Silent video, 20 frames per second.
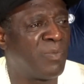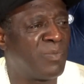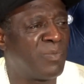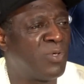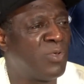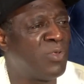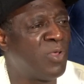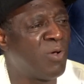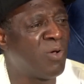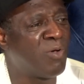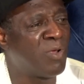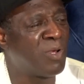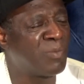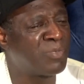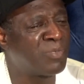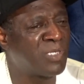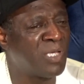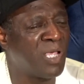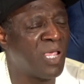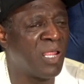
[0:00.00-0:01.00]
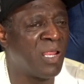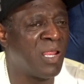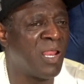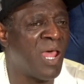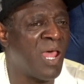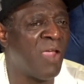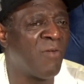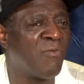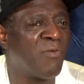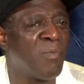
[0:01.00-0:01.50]
You know what I'm saying? And
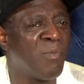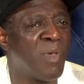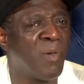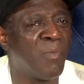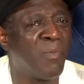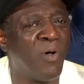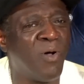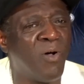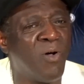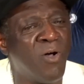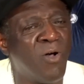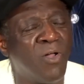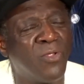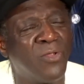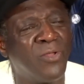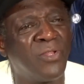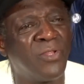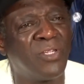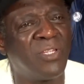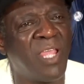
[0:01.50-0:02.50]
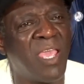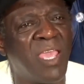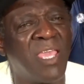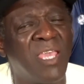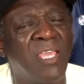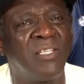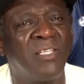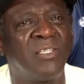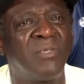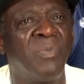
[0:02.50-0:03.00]
I remember all of the
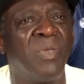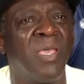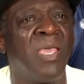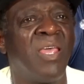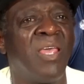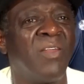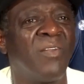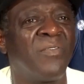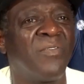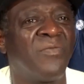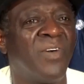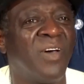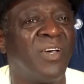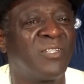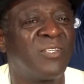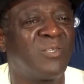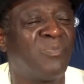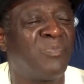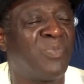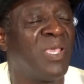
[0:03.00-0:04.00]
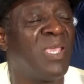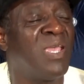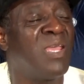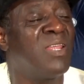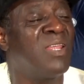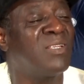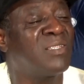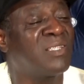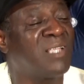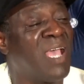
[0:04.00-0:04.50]
days, man, of us being
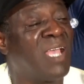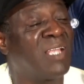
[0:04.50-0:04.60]
inside the